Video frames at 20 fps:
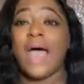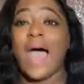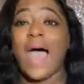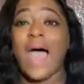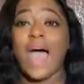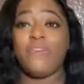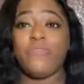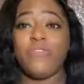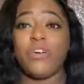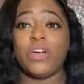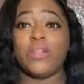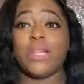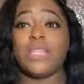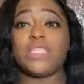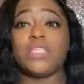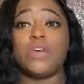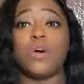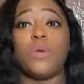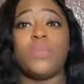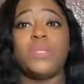I feel
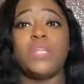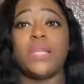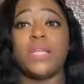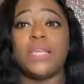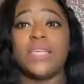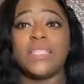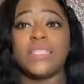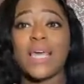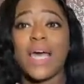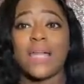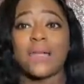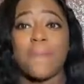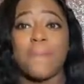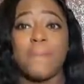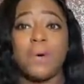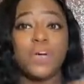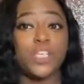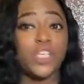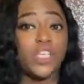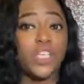as though Denise kind of
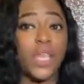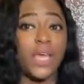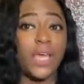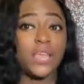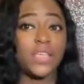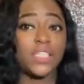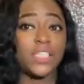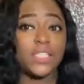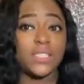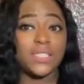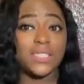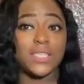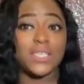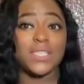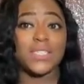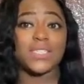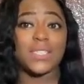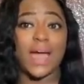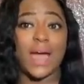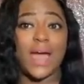pushed that shit to
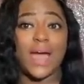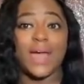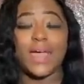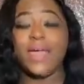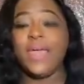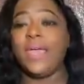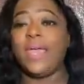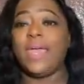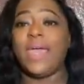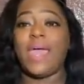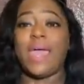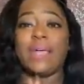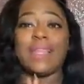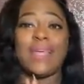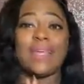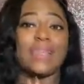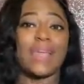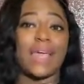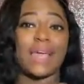the side and act like that